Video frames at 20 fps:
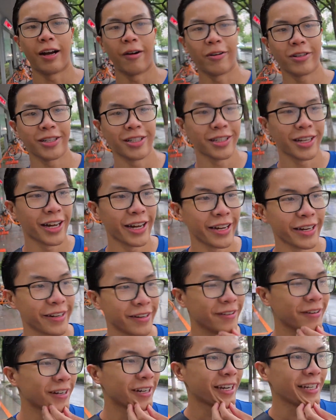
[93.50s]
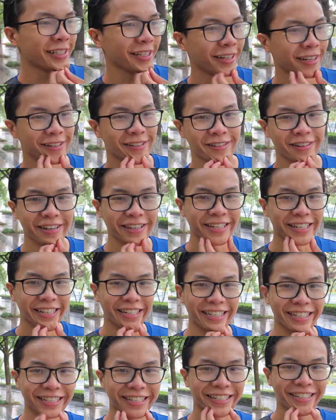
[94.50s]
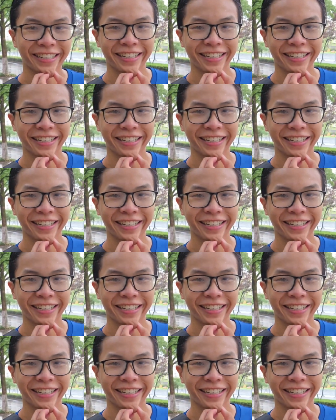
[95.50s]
I wasn't lying when I said it's raining.